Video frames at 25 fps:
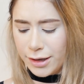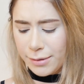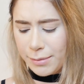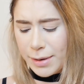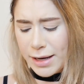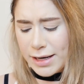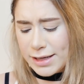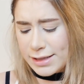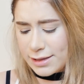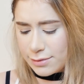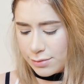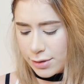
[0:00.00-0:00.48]
I
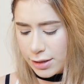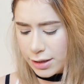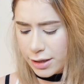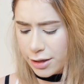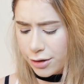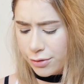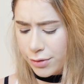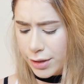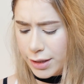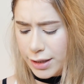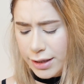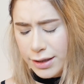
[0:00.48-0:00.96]
might as well
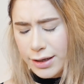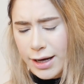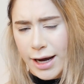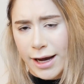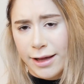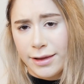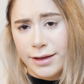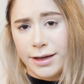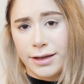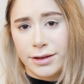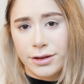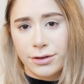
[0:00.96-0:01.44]
go in and
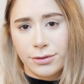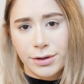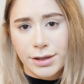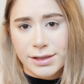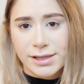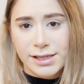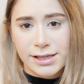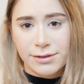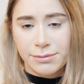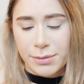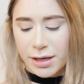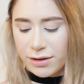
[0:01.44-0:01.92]
highlight the
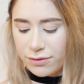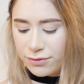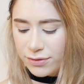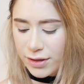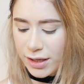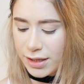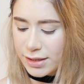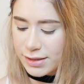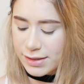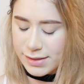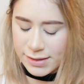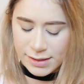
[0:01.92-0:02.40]
rest of my
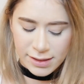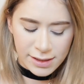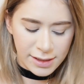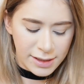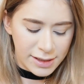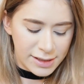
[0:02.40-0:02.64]
face.